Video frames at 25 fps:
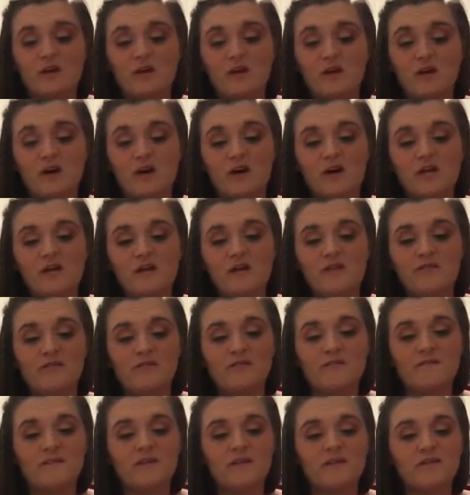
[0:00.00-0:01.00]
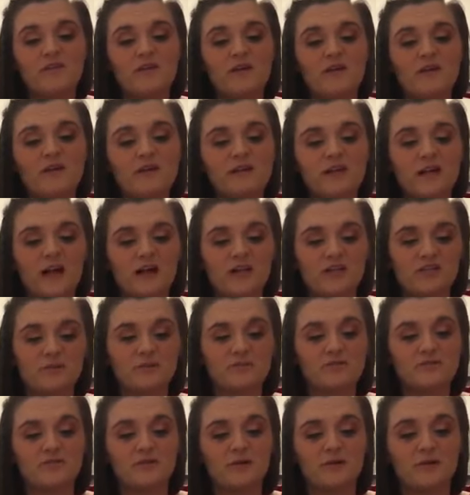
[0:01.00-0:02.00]
All of the fifth grade
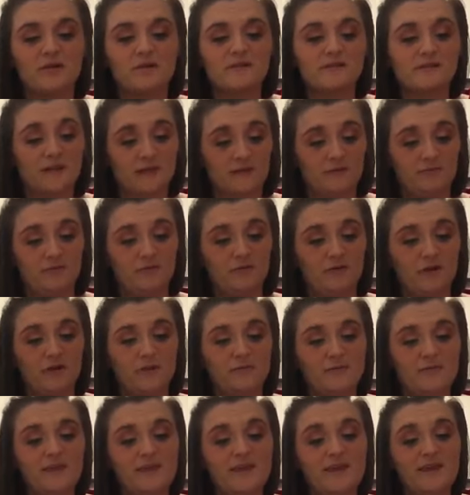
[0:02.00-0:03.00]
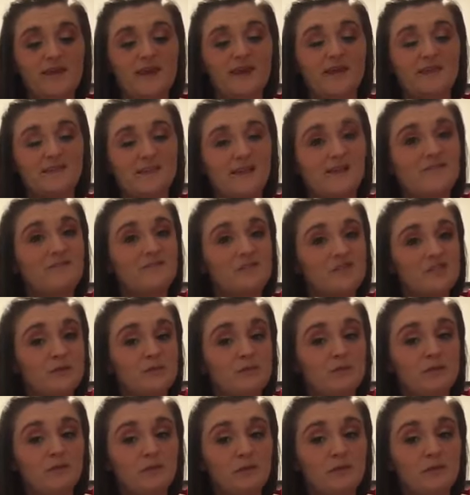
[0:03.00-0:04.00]
classrooms were on the second floor, except for
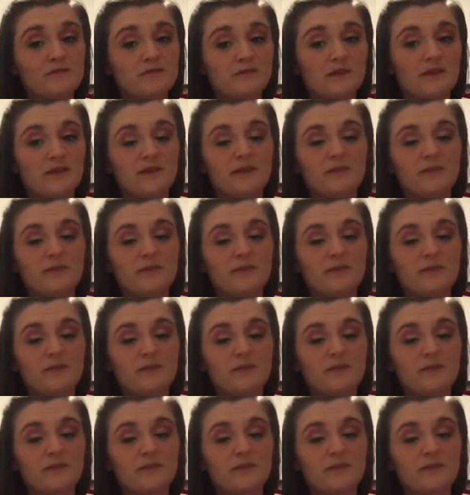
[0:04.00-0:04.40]
gym and music.